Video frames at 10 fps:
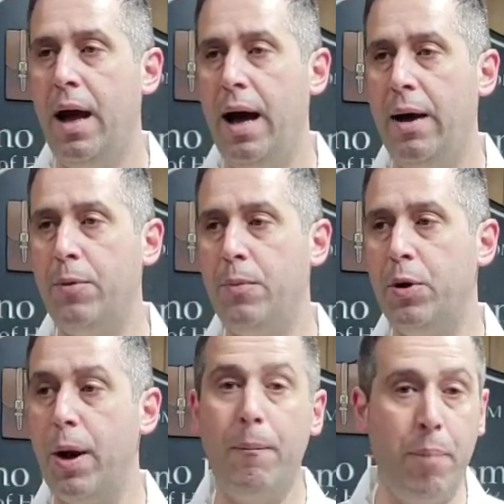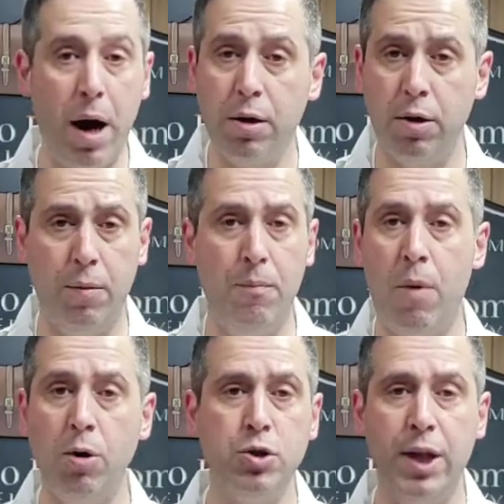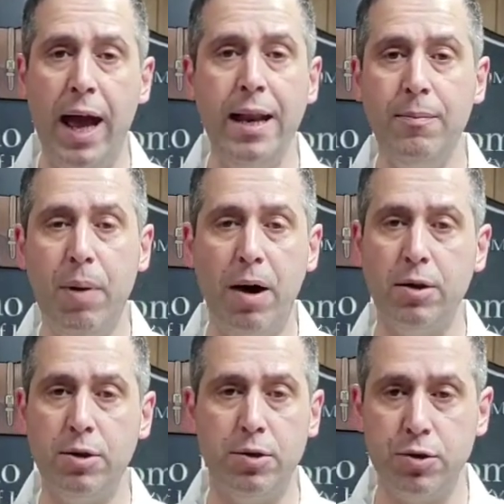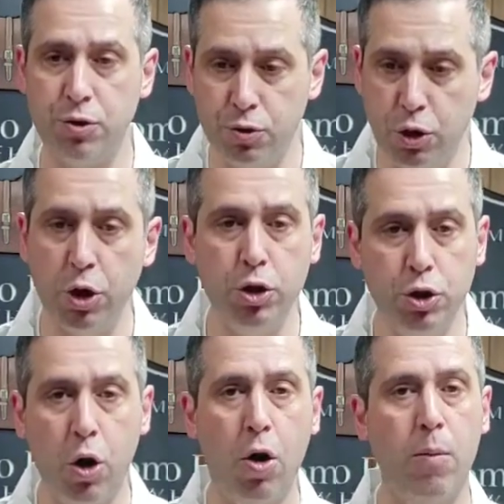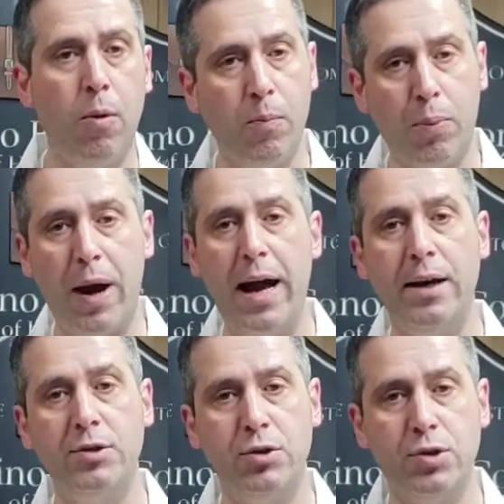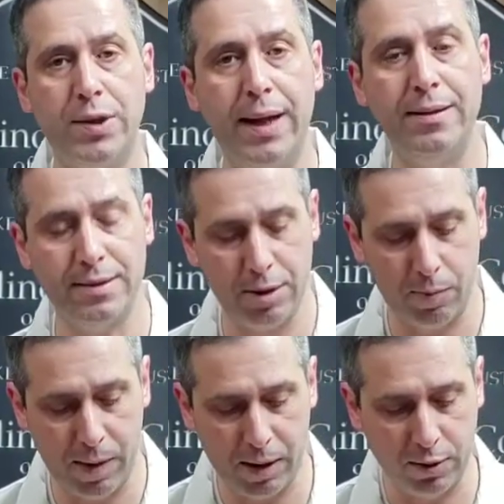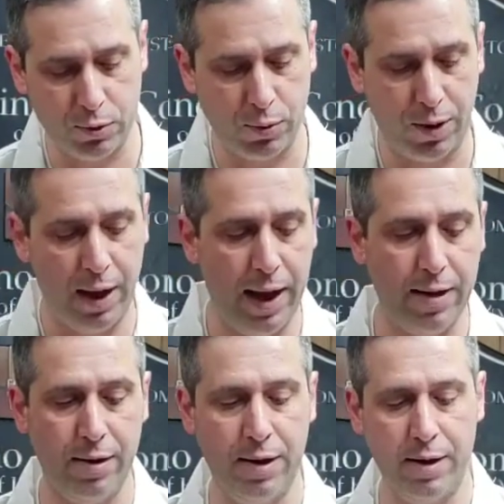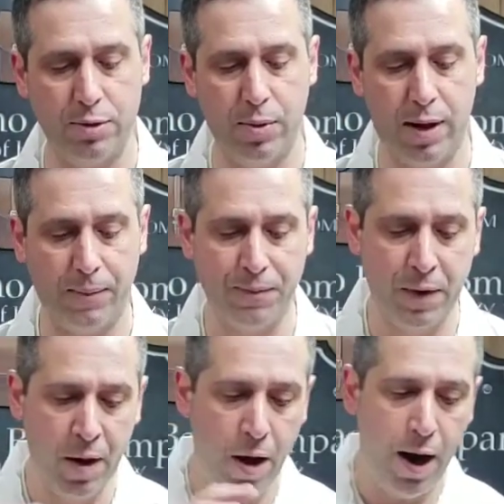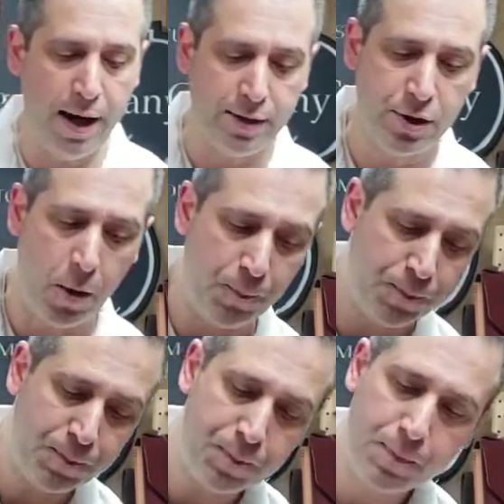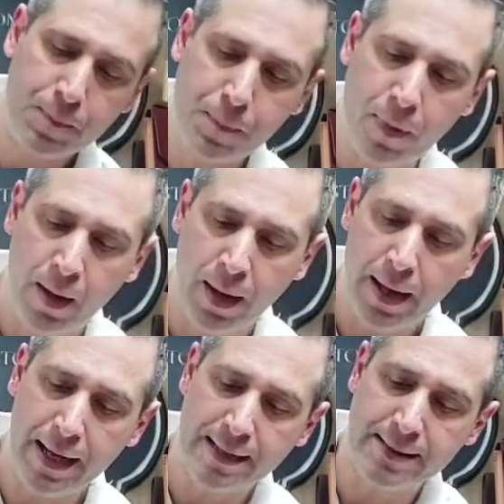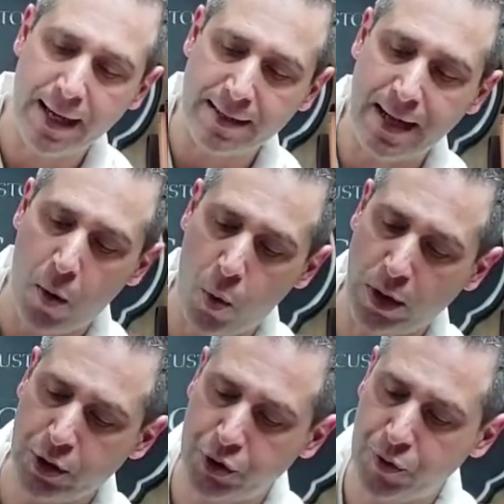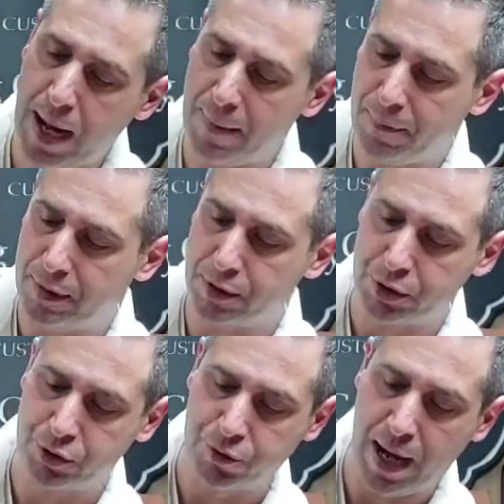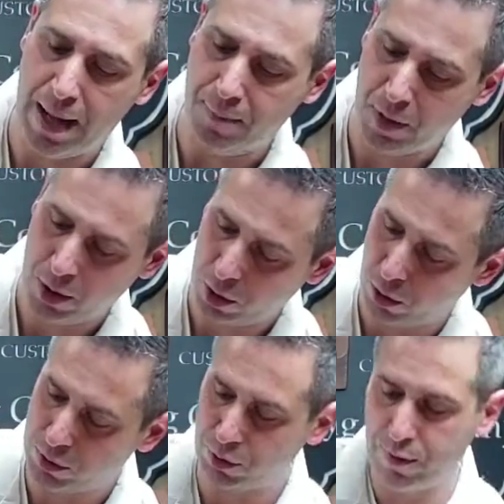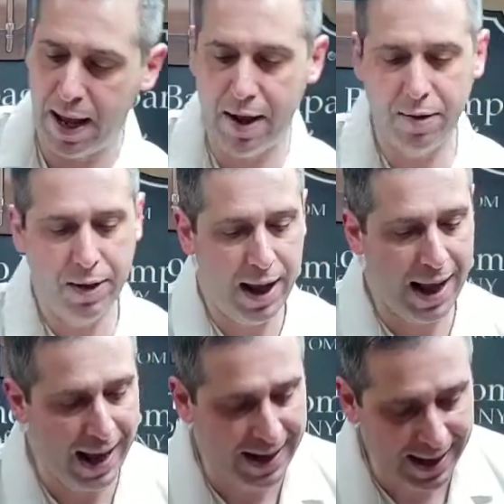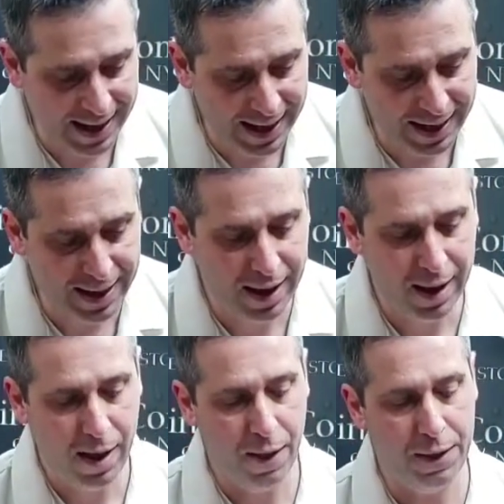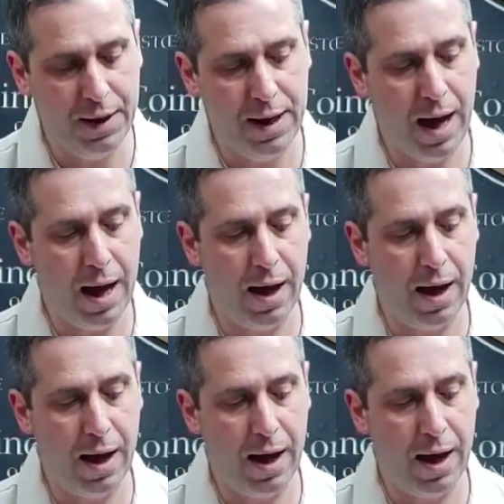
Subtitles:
I would put a buckle. Most any buckles, good durable brass or stainless steel buckles will handle it as well. All right, so like I said, it's got one strap. The strap goes around and in the